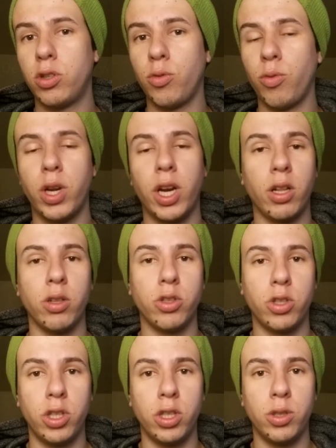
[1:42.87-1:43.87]
To what
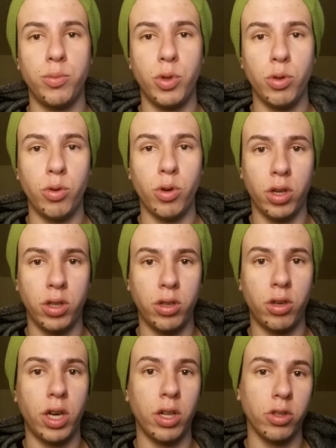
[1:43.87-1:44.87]
LG debuted on
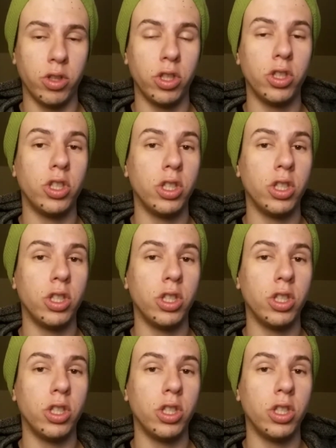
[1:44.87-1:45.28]
their LG